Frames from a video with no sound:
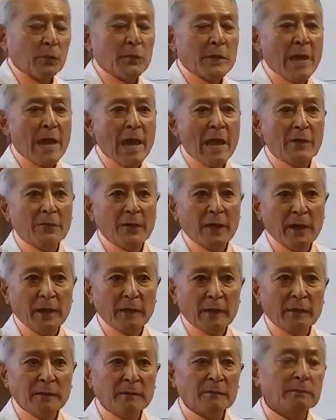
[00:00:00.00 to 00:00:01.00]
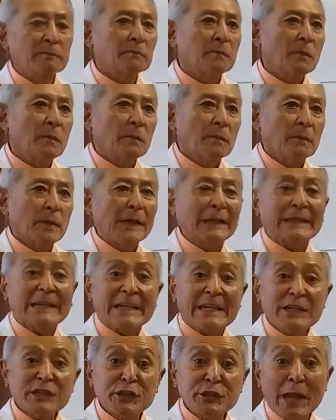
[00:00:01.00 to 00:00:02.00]
We have
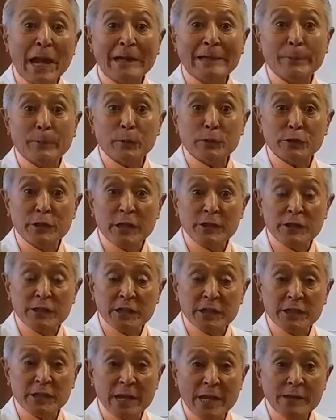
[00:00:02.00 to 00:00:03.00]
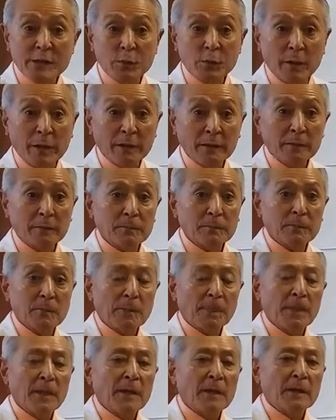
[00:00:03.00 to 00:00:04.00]
at least 90% success rate
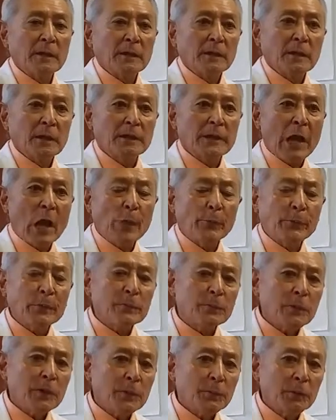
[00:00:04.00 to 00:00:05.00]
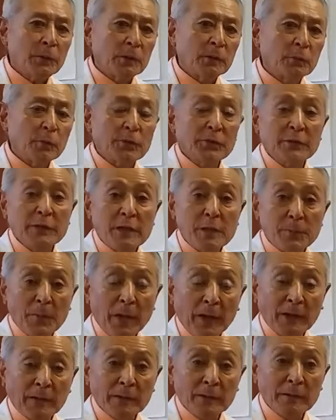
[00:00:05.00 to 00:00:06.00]
in helping people with knee
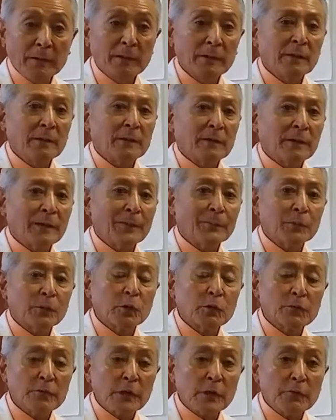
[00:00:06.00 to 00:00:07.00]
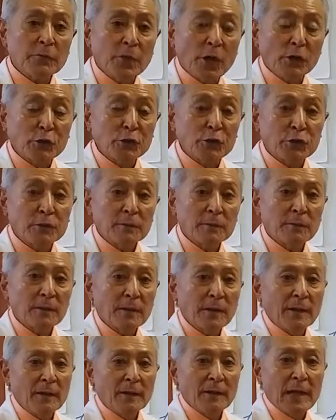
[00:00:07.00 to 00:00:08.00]
pain improve their function
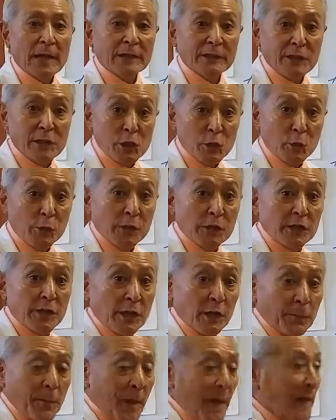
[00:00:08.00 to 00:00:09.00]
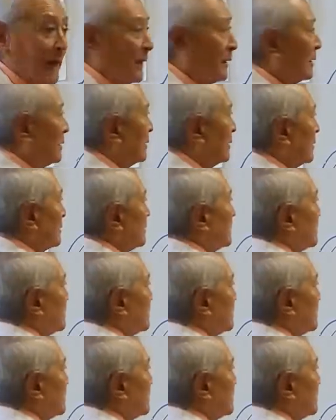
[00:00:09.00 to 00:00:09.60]
and decrease their pain.